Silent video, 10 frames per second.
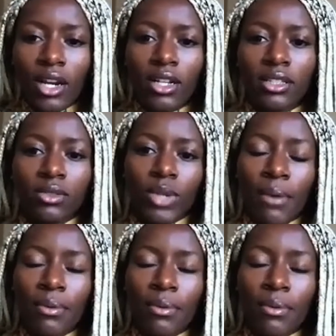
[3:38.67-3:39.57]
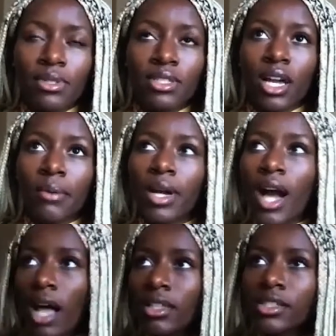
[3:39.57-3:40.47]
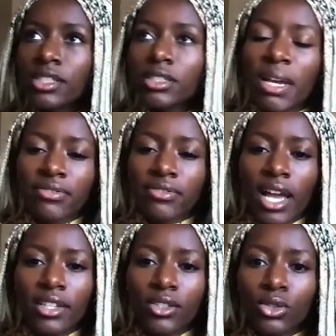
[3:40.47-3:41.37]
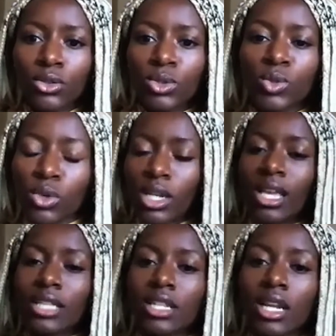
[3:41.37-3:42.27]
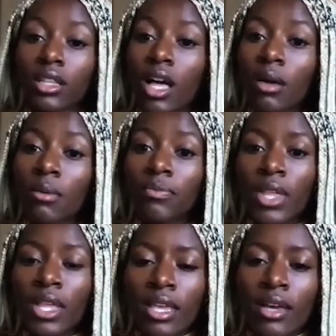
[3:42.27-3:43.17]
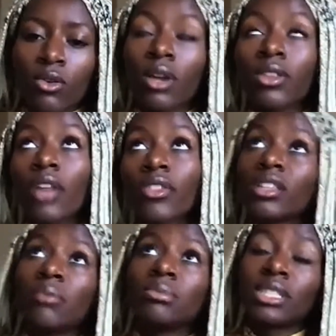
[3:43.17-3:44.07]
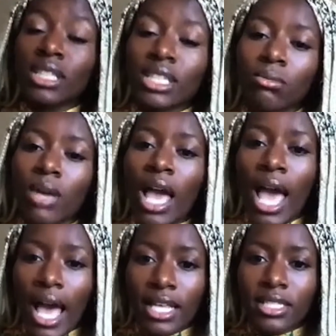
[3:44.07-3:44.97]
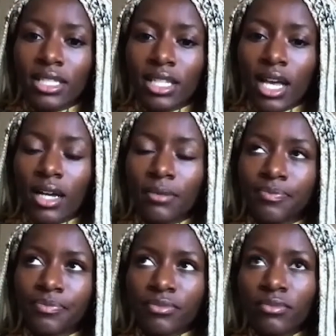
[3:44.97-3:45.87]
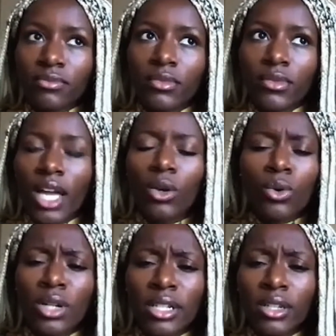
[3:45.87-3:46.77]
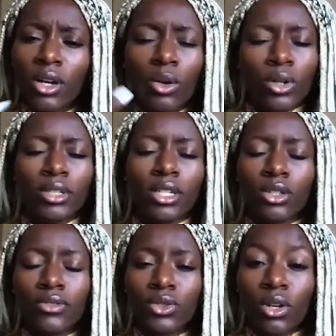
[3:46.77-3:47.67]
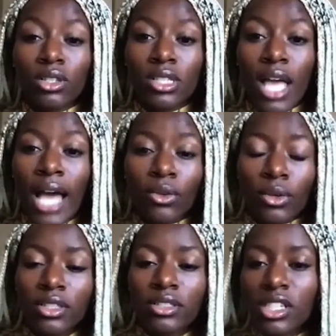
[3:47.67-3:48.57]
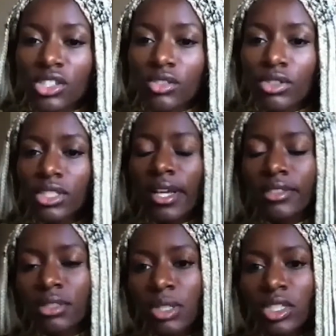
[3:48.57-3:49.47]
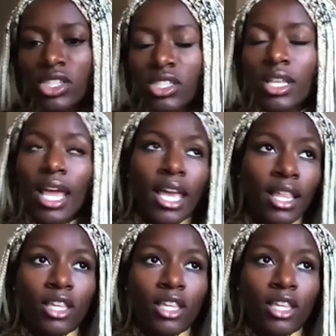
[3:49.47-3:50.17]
And when I was in college, my friend who was working as an alum or on the alum team as a coordinator of sorts at the organization reached out to me, and she said, "Hey, like